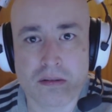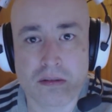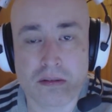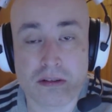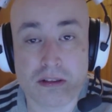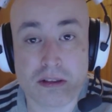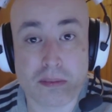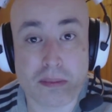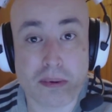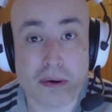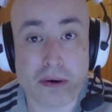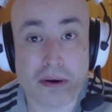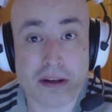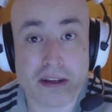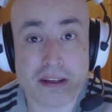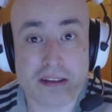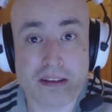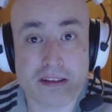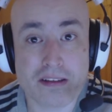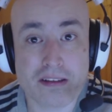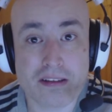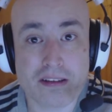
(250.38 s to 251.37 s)
what's the
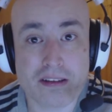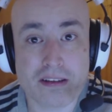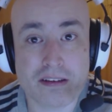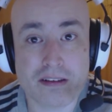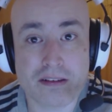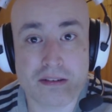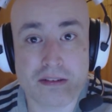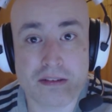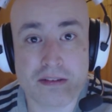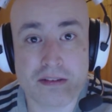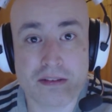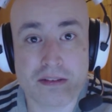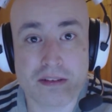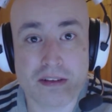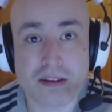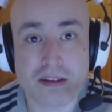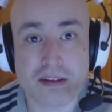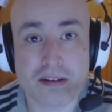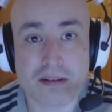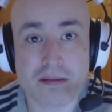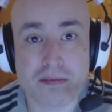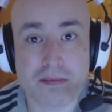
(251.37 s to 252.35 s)
point? You know,
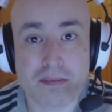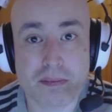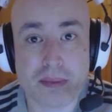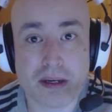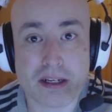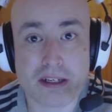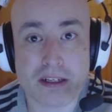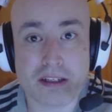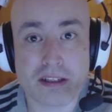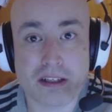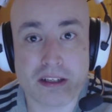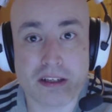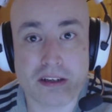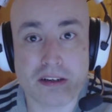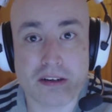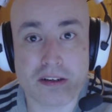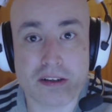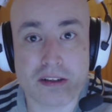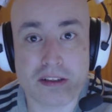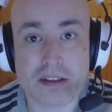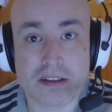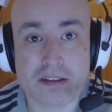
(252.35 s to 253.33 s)
I'm battling
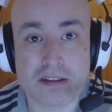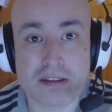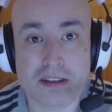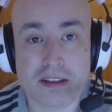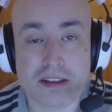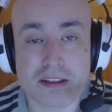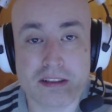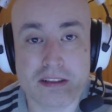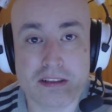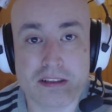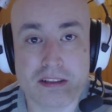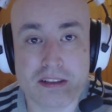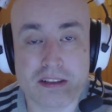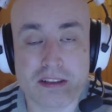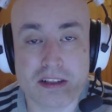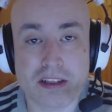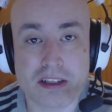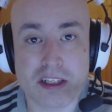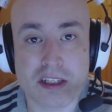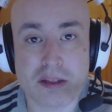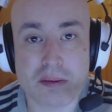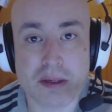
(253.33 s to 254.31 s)
along, and is
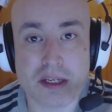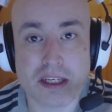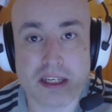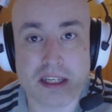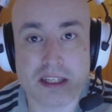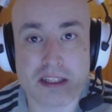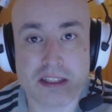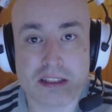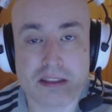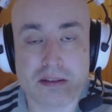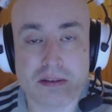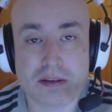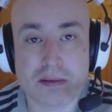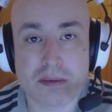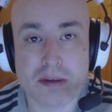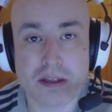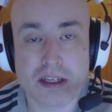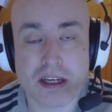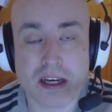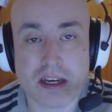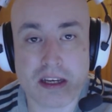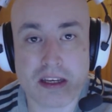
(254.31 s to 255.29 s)
there going to be an end to it?
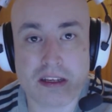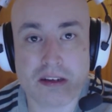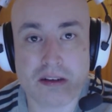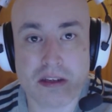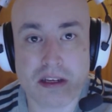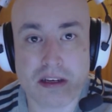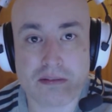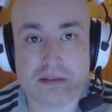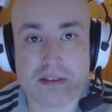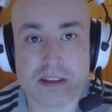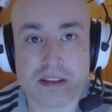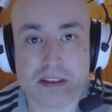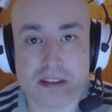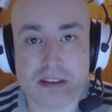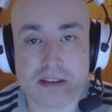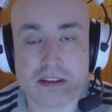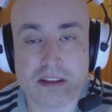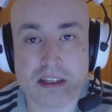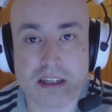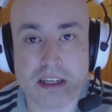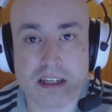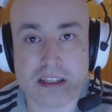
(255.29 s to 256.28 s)
But yeah, you know, you have to
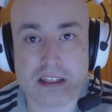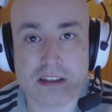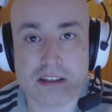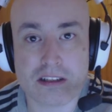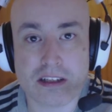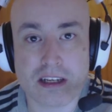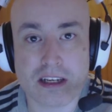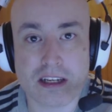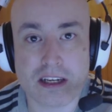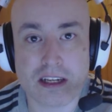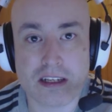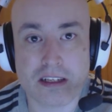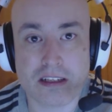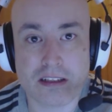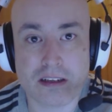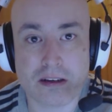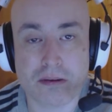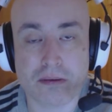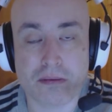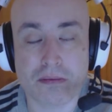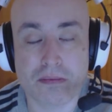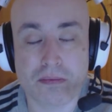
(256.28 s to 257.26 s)
something like just say like,
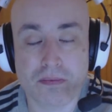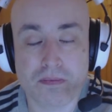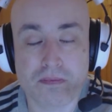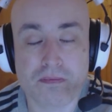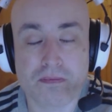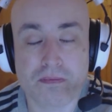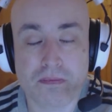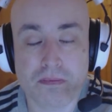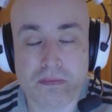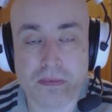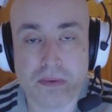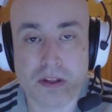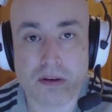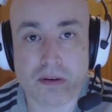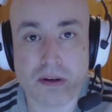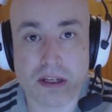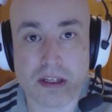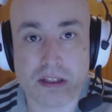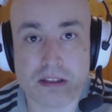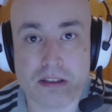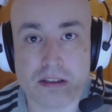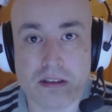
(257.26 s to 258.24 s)
no,
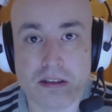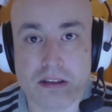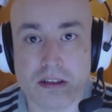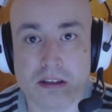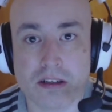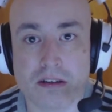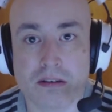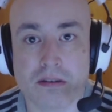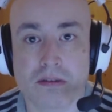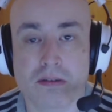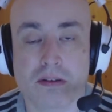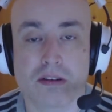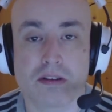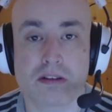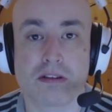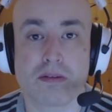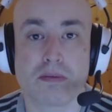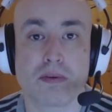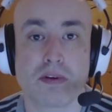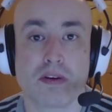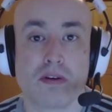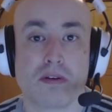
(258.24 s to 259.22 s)
there is, you know, because
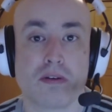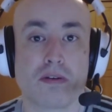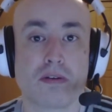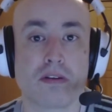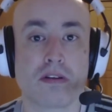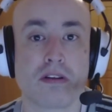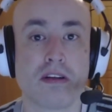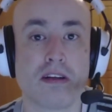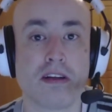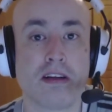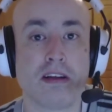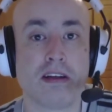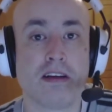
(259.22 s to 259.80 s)
if we all